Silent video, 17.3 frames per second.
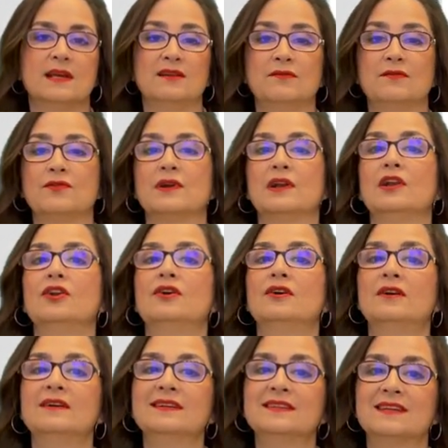and for a
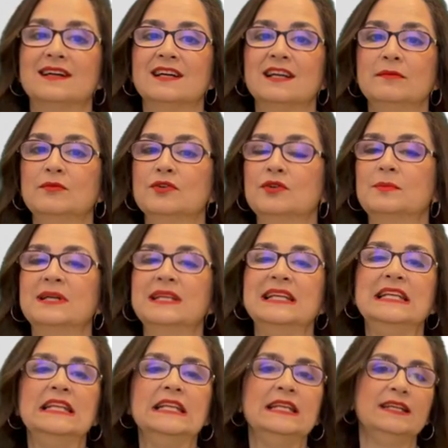long time
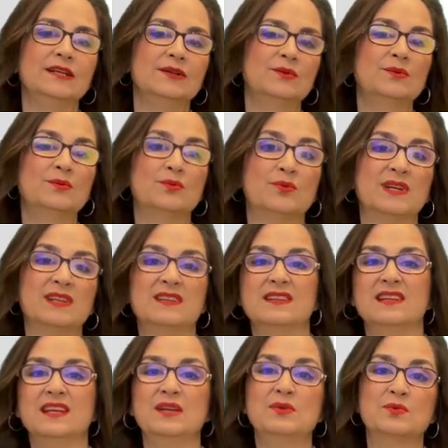nobody knew
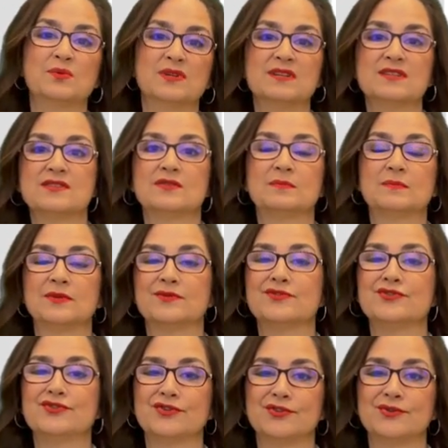what they were
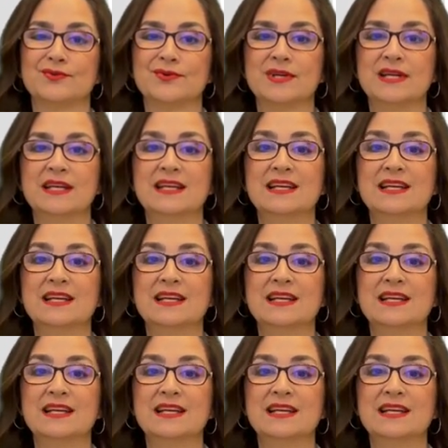supposed to do